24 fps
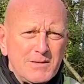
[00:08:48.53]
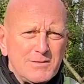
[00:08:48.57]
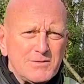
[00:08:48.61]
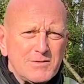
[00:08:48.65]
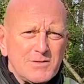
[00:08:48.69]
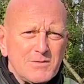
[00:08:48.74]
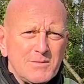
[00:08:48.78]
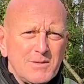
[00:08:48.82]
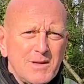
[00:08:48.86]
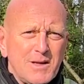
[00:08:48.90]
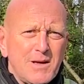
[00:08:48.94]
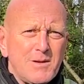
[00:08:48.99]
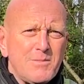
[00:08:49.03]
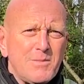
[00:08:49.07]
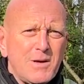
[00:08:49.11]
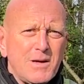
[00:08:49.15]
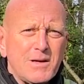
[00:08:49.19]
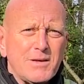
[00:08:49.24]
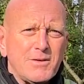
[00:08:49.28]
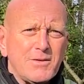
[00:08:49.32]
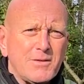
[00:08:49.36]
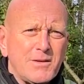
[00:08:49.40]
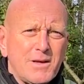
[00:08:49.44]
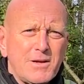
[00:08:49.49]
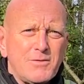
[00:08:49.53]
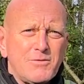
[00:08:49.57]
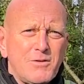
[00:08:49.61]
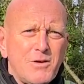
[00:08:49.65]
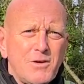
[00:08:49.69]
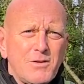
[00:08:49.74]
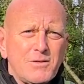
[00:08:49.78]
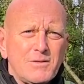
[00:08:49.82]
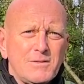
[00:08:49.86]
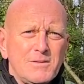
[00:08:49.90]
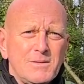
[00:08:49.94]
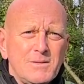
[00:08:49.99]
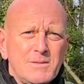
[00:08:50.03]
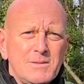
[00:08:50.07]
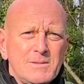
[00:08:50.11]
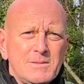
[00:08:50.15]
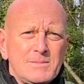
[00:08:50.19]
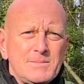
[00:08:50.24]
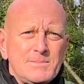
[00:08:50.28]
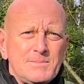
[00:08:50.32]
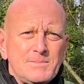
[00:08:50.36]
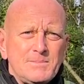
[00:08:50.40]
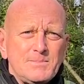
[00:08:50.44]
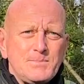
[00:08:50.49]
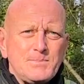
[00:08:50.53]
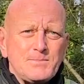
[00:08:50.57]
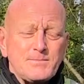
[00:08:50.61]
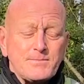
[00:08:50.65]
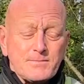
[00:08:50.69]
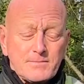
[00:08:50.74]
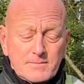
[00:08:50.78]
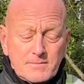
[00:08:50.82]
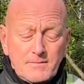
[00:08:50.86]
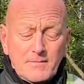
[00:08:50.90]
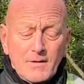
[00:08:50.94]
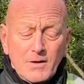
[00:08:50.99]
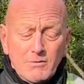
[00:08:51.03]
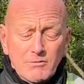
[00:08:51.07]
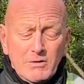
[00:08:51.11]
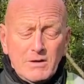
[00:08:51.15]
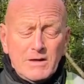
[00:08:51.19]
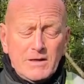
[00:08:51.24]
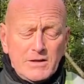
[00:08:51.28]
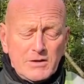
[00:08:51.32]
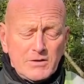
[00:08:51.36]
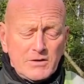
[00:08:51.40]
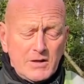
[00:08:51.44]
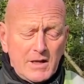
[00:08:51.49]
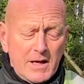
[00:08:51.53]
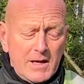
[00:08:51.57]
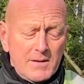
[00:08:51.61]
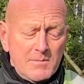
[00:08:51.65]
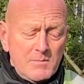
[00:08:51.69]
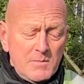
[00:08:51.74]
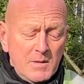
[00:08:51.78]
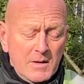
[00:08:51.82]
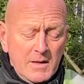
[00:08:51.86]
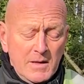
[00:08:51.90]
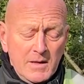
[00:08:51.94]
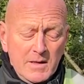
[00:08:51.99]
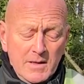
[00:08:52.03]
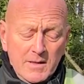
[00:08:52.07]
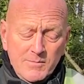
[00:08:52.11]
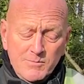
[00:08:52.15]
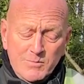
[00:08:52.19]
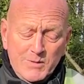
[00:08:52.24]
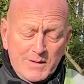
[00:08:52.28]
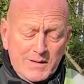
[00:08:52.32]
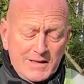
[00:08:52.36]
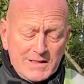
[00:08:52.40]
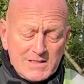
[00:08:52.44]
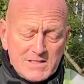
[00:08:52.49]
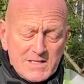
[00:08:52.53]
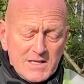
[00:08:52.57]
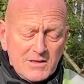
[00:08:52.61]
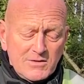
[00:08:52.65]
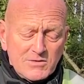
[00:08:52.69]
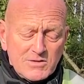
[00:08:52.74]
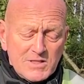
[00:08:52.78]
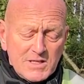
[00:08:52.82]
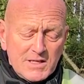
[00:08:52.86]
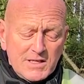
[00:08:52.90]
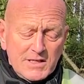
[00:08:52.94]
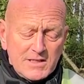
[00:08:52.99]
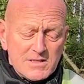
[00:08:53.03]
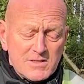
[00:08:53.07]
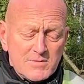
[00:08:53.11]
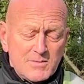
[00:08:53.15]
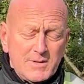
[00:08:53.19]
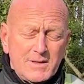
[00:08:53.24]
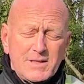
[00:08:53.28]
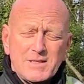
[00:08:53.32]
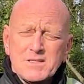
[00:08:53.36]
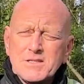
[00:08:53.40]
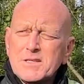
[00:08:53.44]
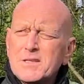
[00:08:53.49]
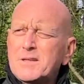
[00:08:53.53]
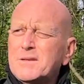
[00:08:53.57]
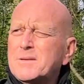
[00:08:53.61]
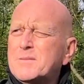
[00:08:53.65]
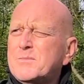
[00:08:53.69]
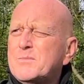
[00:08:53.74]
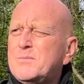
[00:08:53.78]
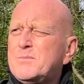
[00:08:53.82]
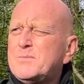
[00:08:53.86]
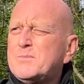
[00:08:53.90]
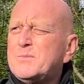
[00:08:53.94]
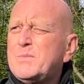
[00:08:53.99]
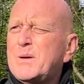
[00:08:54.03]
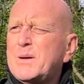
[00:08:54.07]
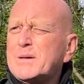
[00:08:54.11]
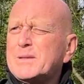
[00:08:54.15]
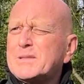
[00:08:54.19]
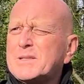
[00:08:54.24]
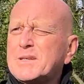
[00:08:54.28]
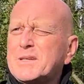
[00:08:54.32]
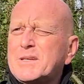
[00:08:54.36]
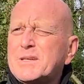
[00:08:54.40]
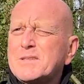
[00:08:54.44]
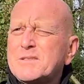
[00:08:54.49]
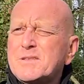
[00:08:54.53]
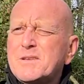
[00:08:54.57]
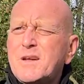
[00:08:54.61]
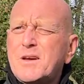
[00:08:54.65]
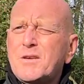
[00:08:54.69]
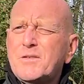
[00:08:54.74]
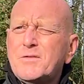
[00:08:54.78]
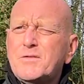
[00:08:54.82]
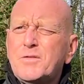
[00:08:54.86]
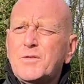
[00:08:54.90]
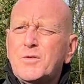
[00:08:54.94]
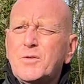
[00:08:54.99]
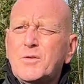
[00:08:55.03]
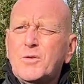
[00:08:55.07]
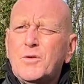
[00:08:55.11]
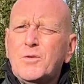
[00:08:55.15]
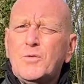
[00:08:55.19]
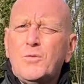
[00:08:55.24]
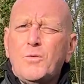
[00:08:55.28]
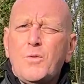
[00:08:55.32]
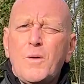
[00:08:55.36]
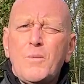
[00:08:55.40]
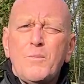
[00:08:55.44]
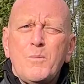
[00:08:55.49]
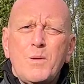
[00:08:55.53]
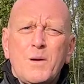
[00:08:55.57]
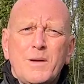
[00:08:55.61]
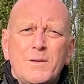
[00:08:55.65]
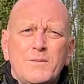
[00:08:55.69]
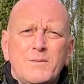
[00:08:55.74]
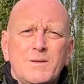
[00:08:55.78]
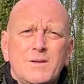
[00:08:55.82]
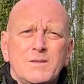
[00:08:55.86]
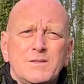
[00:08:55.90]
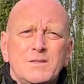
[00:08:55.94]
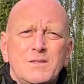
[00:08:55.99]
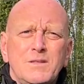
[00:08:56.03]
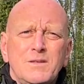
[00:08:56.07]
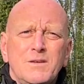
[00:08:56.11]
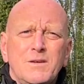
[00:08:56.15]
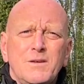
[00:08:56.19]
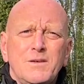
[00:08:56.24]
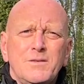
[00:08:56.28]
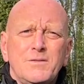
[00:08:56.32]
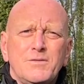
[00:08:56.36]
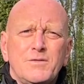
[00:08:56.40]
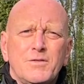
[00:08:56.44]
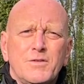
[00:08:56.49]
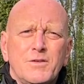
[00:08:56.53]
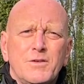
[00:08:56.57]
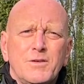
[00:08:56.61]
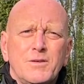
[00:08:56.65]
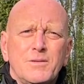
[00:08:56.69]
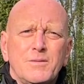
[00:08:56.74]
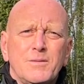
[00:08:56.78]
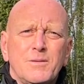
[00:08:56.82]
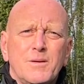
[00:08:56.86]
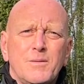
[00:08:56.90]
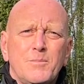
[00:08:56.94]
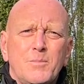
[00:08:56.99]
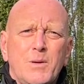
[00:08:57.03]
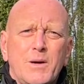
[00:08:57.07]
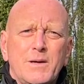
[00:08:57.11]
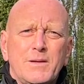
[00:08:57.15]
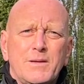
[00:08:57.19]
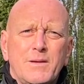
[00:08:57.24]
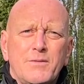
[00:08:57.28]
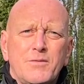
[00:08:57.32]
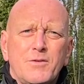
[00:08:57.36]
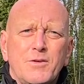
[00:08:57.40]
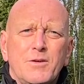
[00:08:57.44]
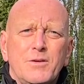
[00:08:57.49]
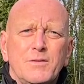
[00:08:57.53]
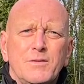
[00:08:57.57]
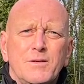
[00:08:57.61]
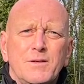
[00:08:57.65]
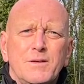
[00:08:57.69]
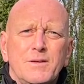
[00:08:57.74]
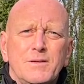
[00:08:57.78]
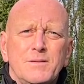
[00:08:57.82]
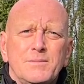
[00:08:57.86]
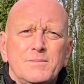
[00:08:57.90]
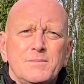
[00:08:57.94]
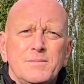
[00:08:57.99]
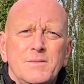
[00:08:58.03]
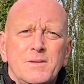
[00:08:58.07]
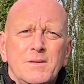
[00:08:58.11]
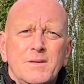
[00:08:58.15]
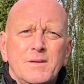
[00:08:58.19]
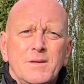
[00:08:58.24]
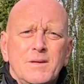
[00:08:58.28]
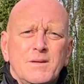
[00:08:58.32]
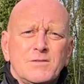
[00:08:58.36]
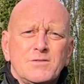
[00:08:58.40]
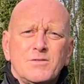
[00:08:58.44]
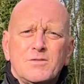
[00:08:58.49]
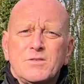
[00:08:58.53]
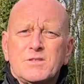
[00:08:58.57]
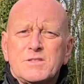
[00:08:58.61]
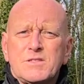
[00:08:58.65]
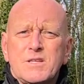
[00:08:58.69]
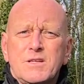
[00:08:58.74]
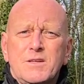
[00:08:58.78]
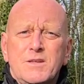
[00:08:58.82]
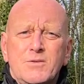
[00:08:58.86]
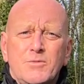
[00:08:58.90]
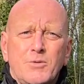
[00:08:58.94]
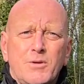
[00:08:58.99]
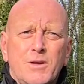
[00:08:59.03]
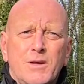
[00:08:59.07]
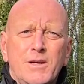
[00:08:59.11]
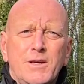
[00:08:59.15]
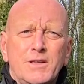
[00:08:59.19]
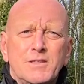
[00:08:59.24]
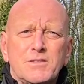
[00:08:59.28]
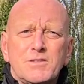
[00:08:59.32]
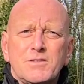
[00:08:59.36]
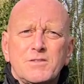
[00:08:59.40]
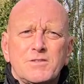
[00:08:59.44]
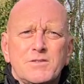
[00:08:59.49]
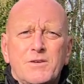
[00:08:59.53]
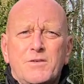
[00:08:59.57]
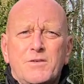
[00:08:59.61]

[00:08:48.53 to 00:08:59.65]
something like that. I might have got that Halvarsson's wrong. got a good name, though, haven't they? Really good name. But they sell tickets. I mean, they're selling bike tickets now for one pound ninety nine for a, wow. a, bike they've got on there. It's not going to tell you what it is because